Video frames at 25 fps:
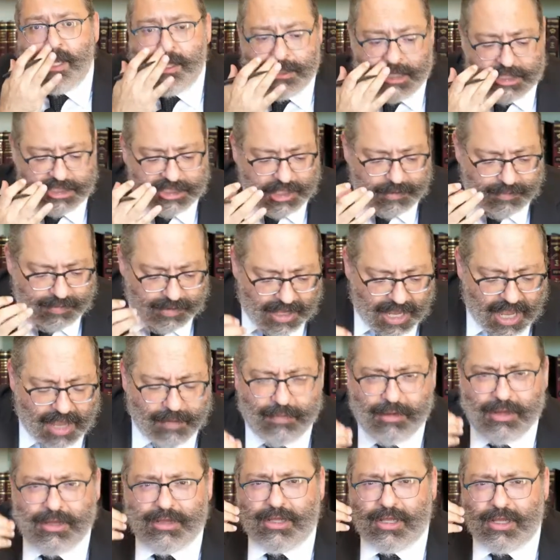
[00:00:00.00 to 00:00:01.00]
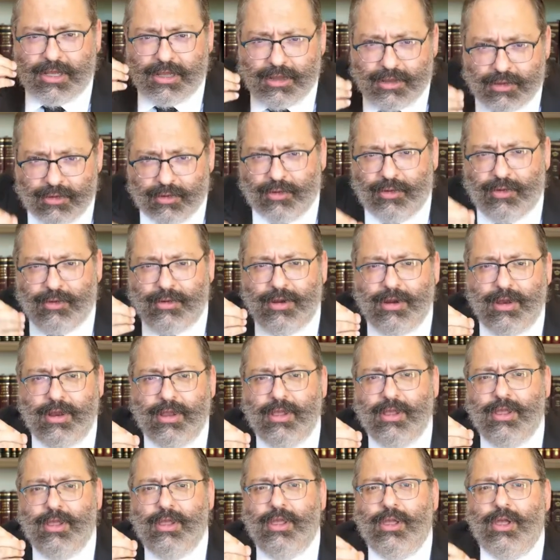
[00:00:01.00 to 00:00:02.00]
they should be able to learn
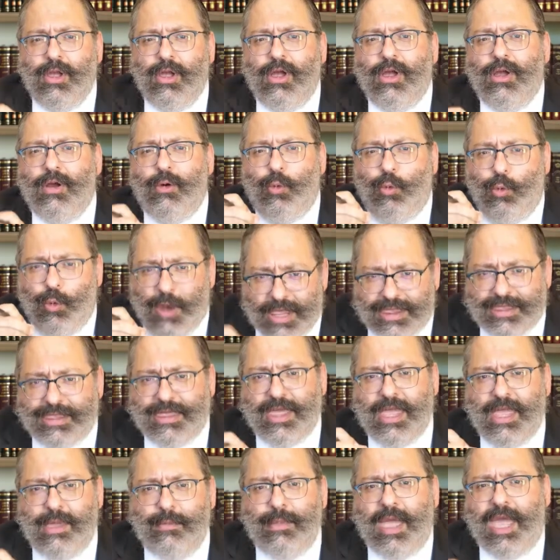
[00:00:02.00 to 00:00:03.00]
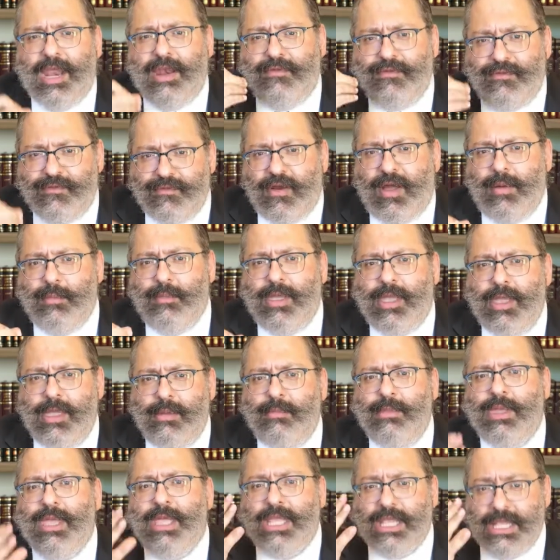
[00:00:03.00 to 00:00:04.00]
with him and from
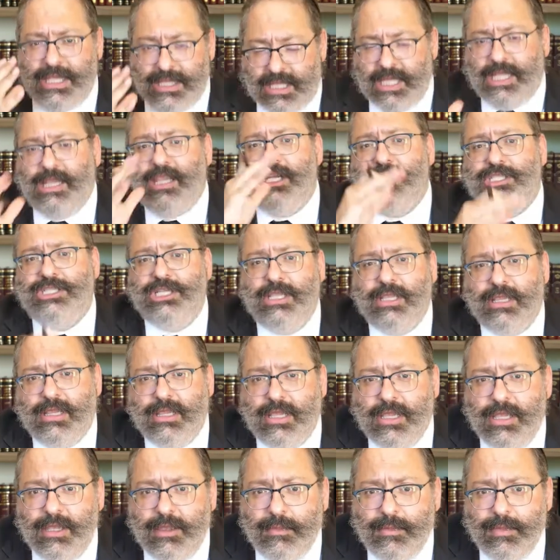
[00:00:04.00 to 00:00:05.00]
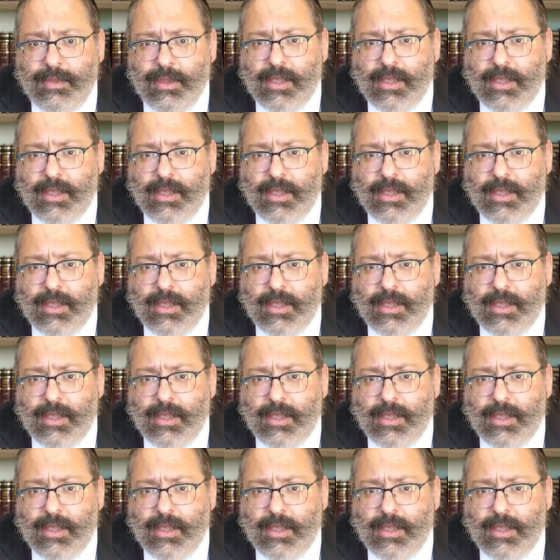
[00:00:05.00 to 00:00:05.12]
him diligently.